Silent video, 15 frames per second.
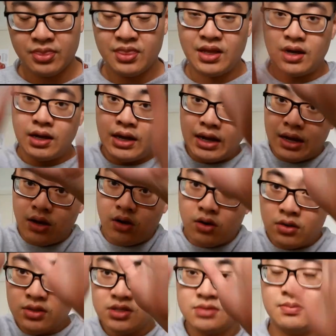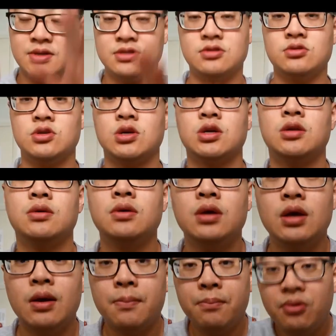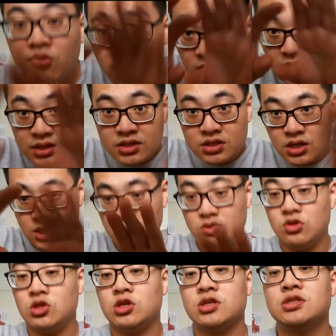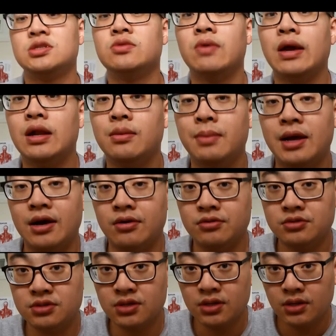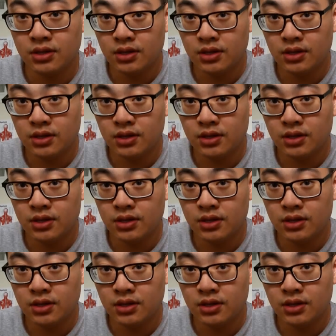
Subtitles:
that all these muscles are going to pull each other just the right amount.